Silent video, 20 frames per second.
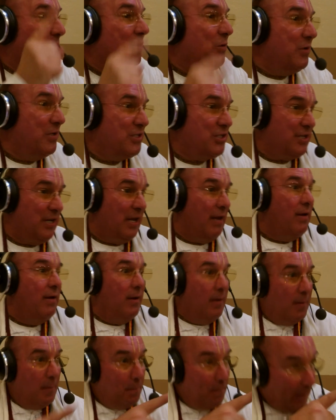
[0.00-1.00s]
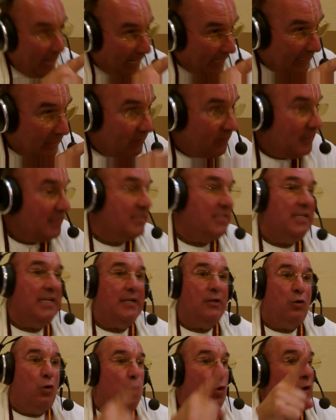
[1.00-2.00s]
Krishna. Pandavas
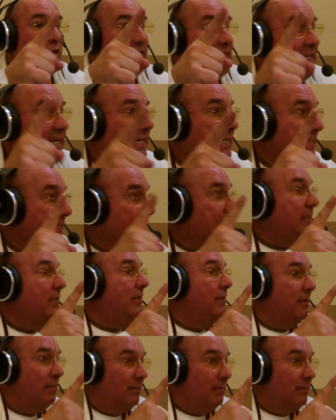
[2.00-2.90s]
did, Kunti did,